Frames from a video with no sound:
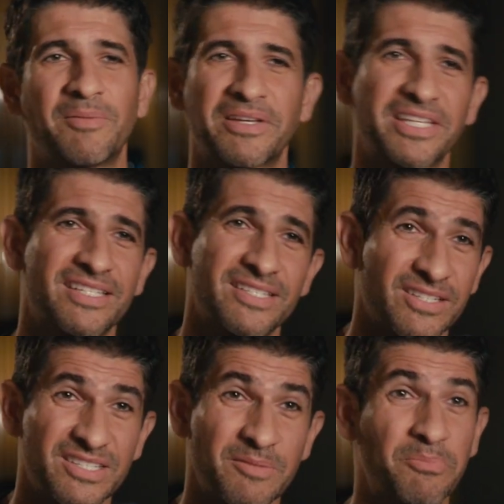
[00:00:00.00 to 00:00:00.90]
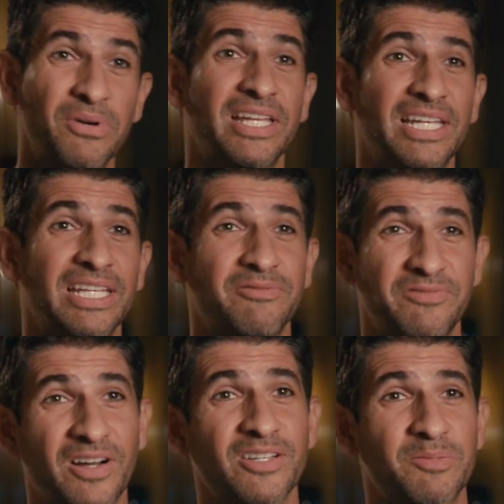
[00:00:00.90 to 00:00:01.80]
I think it's just a brilliantly
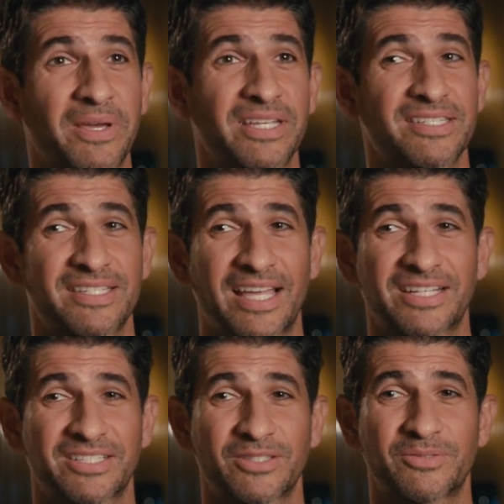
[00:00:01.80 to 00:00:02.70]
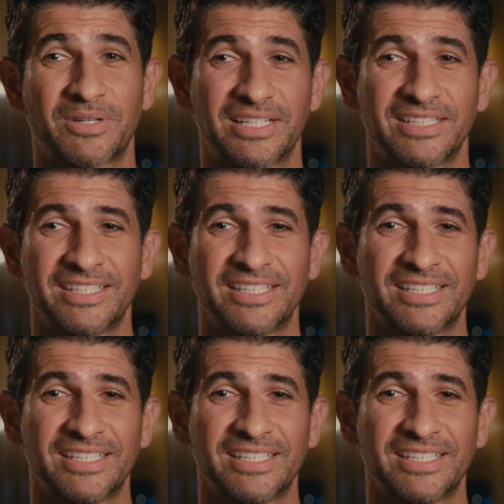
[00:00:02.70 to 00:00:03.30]
fast-paced action thriller.